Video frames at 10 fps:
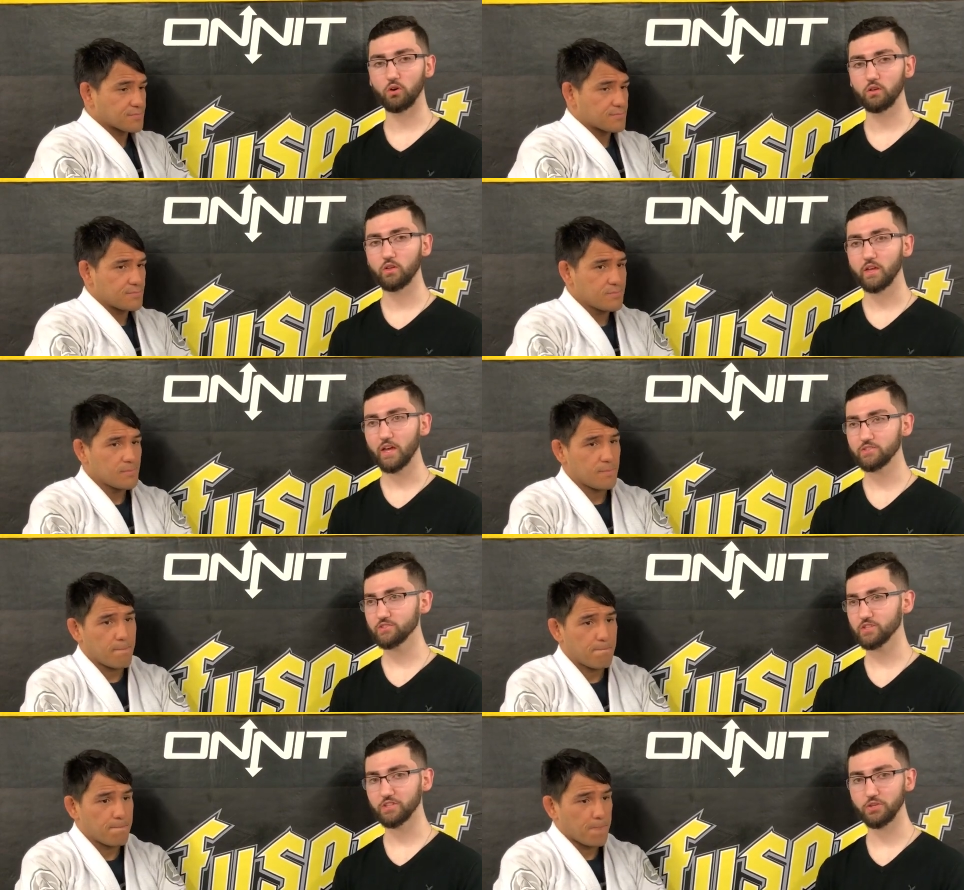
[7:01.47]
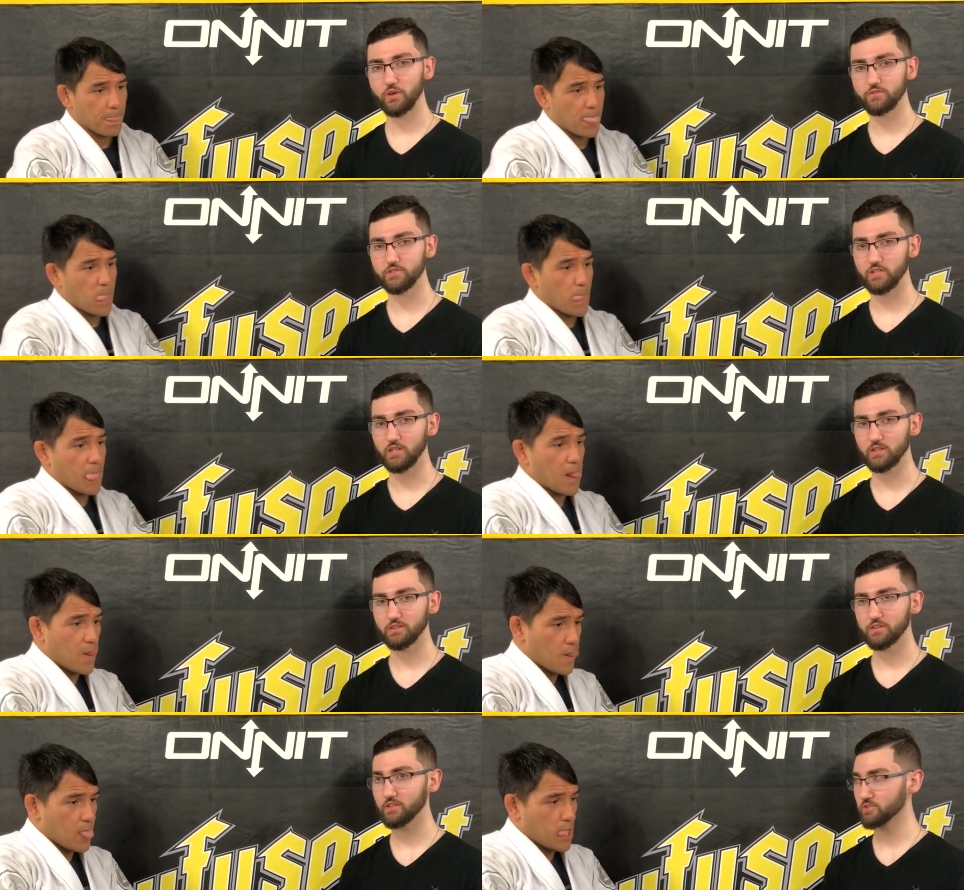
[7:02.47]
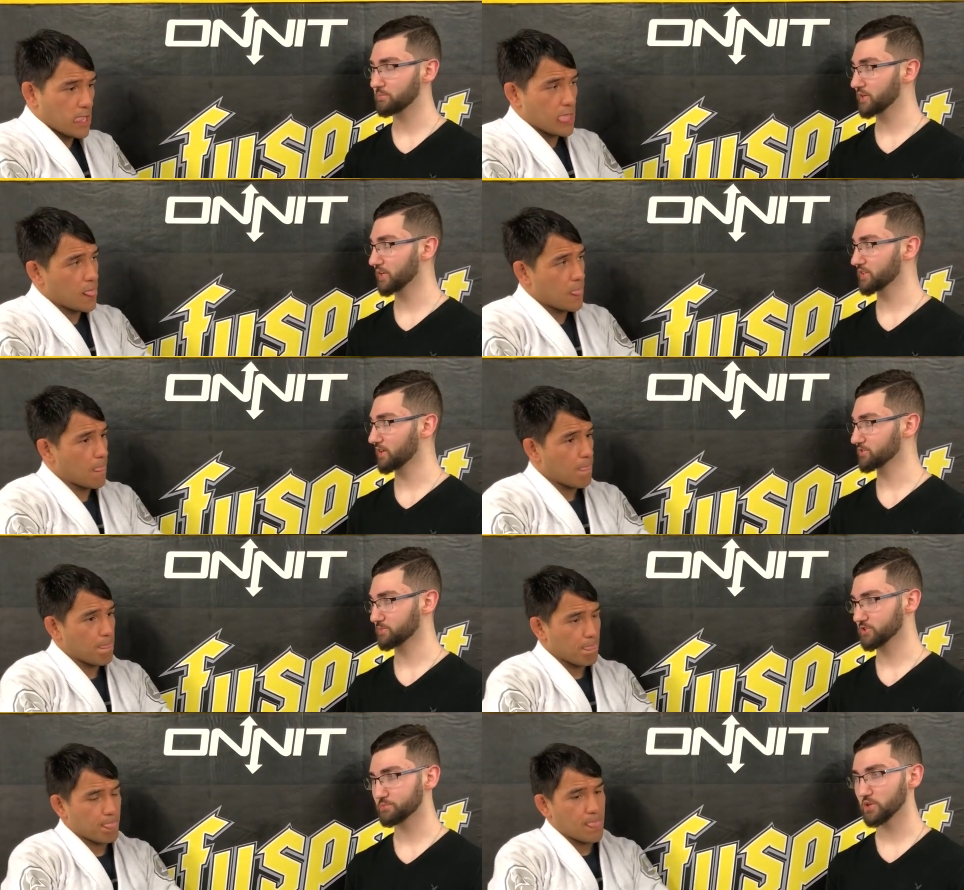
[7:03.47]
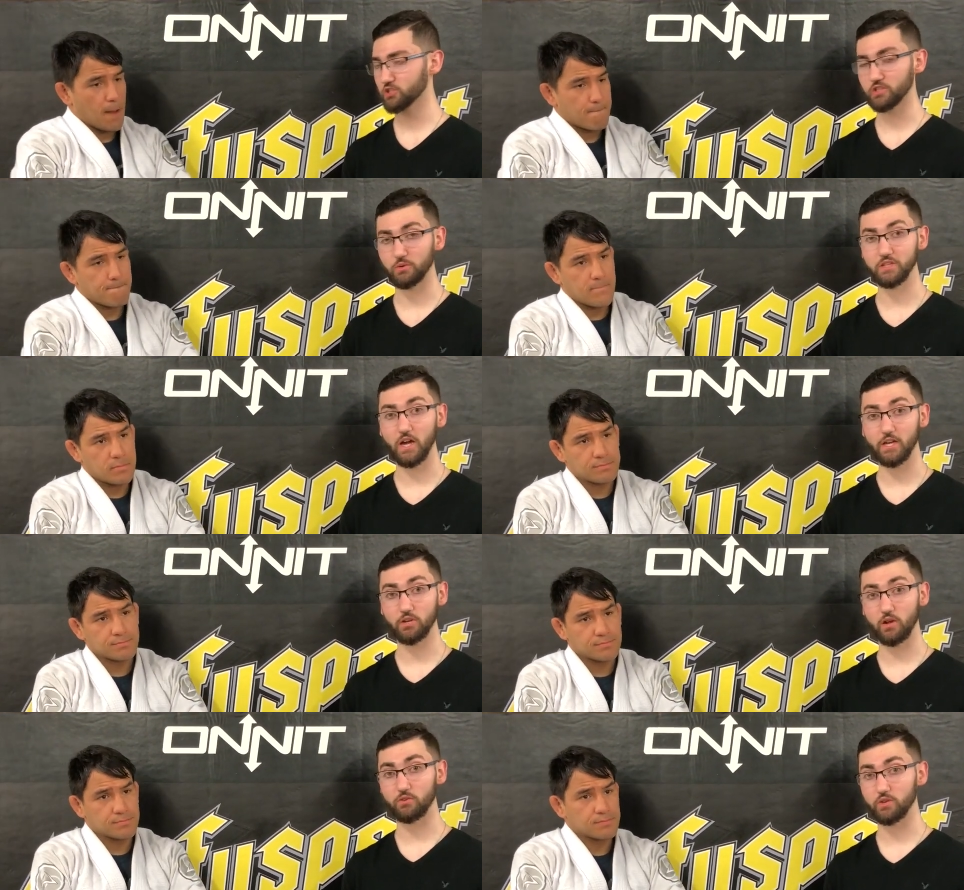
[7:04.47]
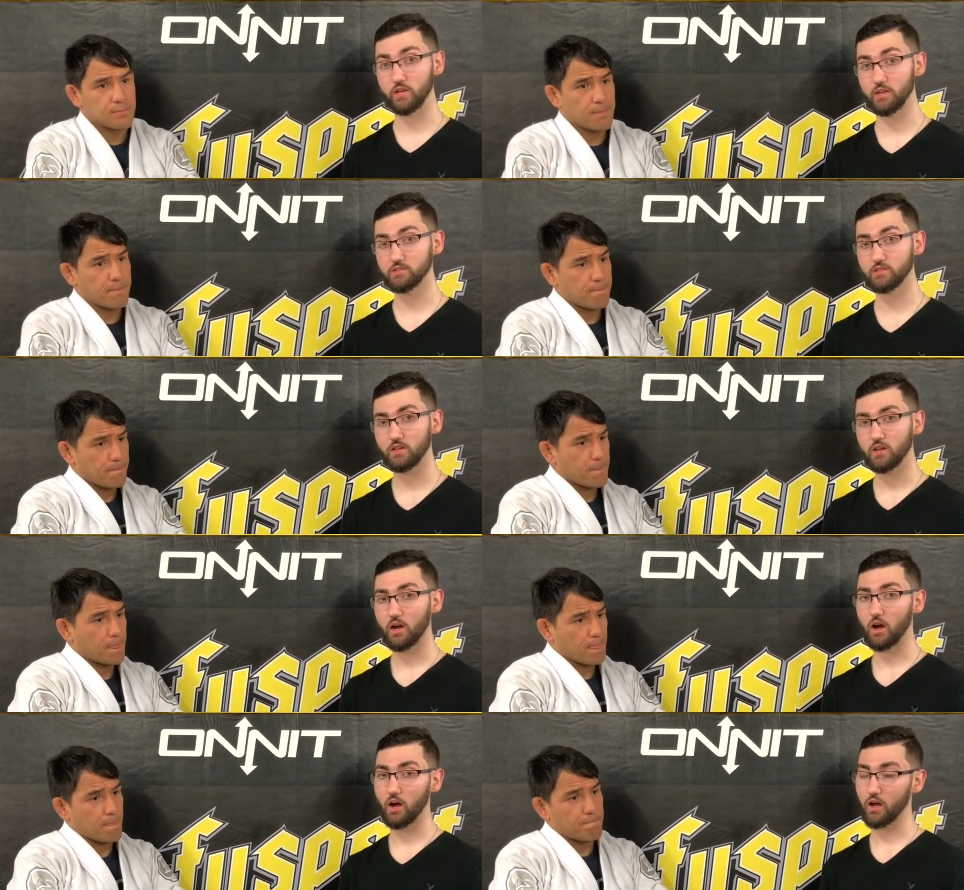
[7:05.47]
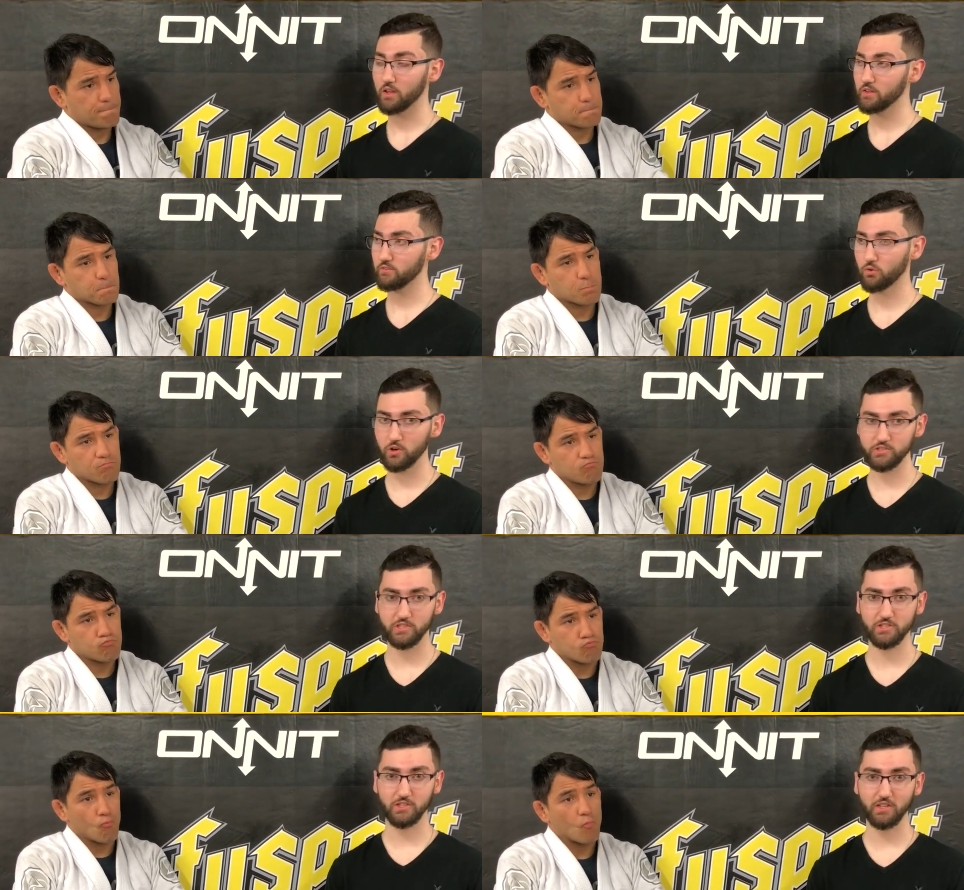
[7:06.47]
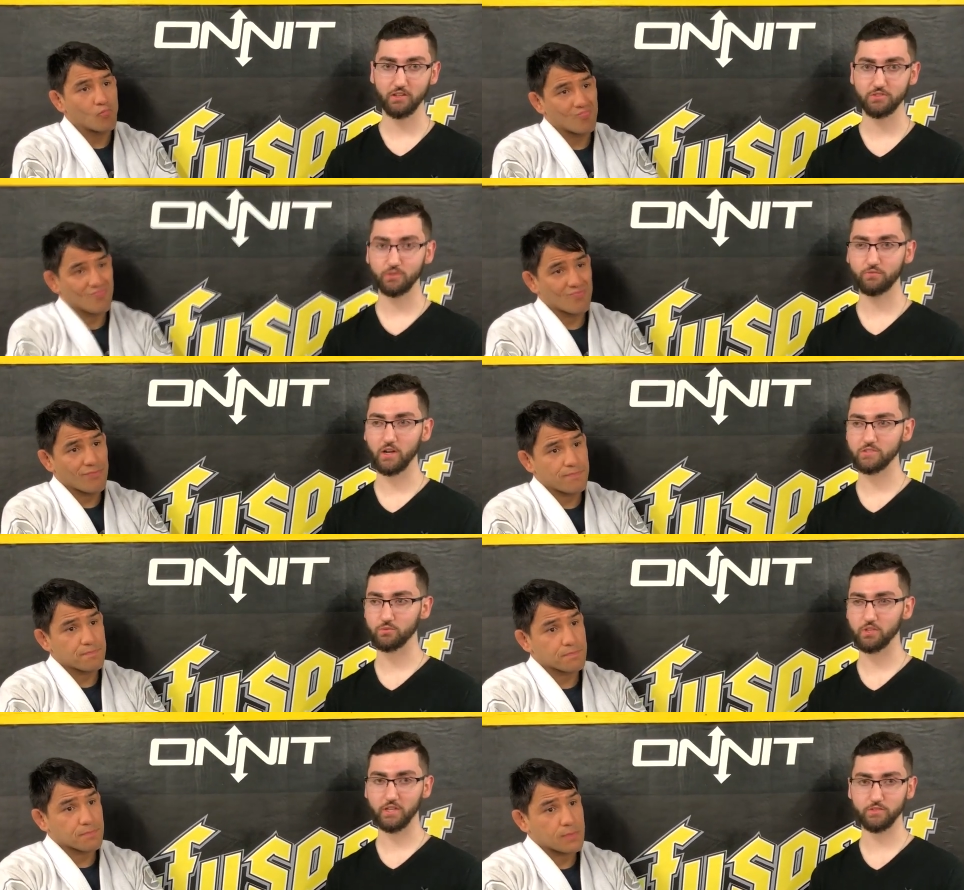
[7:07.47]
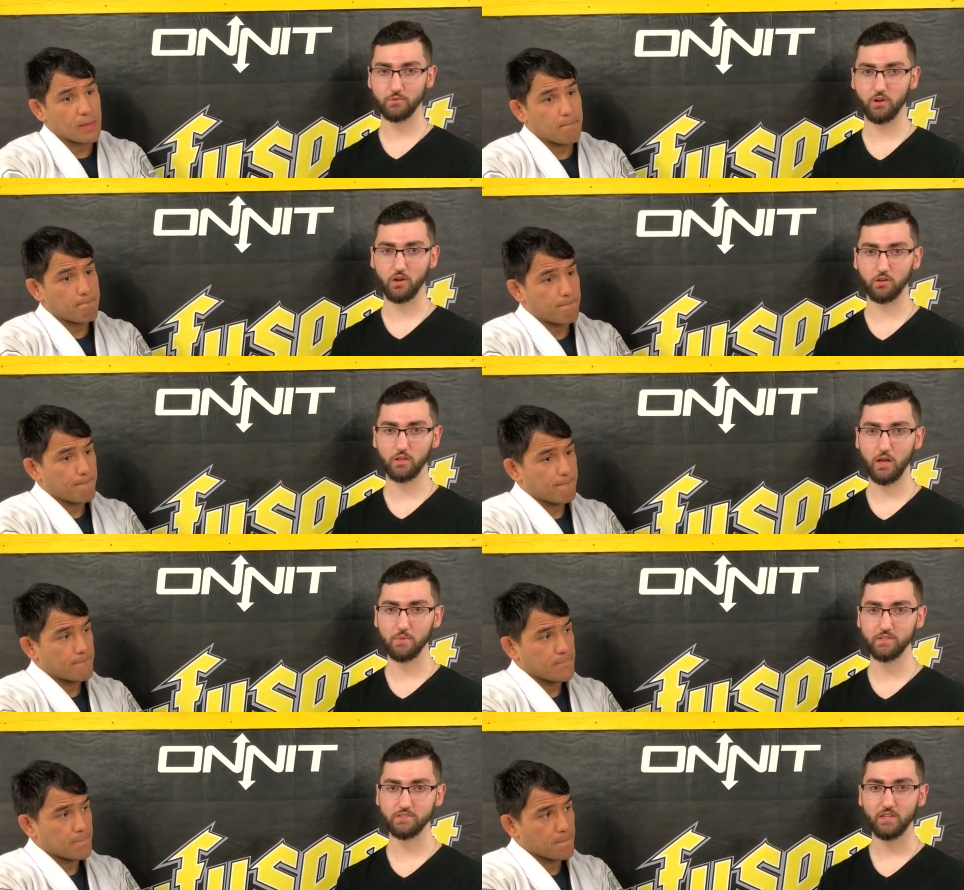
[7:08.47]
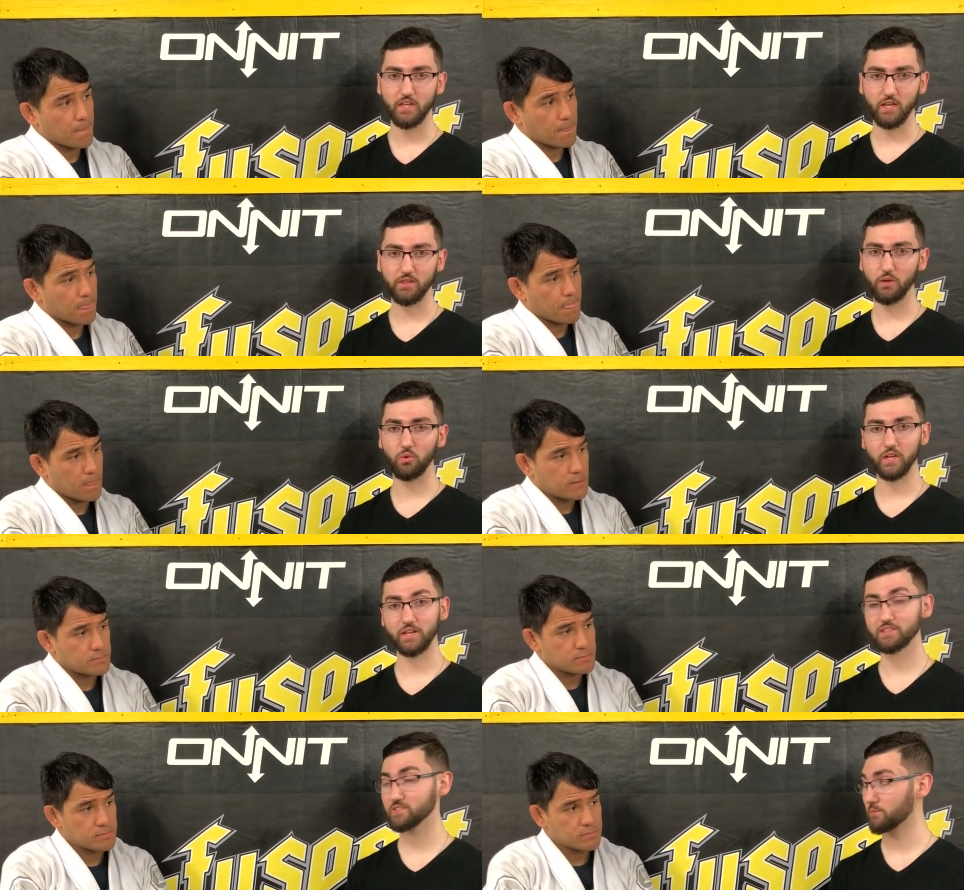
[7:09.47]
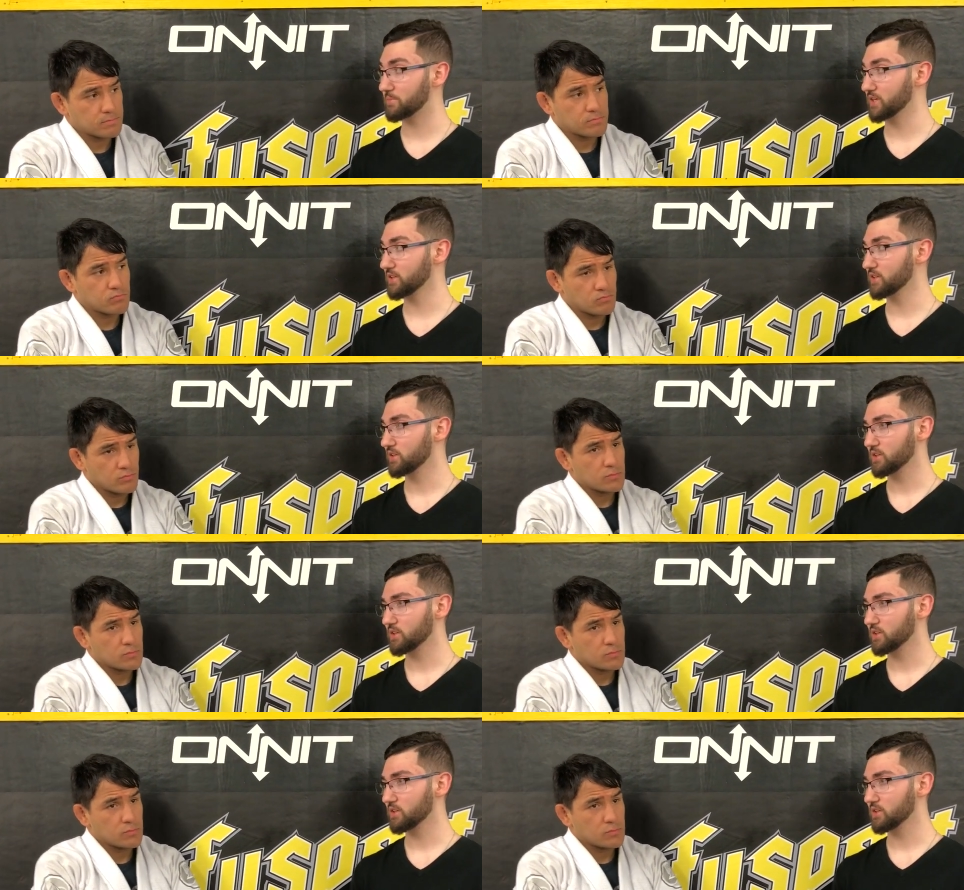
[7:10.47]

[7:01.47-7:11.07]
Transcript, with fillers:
Speaker 1: Well, as you saw the UFC, there's a big announcement, especially with Yair Rodriguez. Uh, of course, he turned down two fights, one against Ricardo Lamas and then one against Khabib,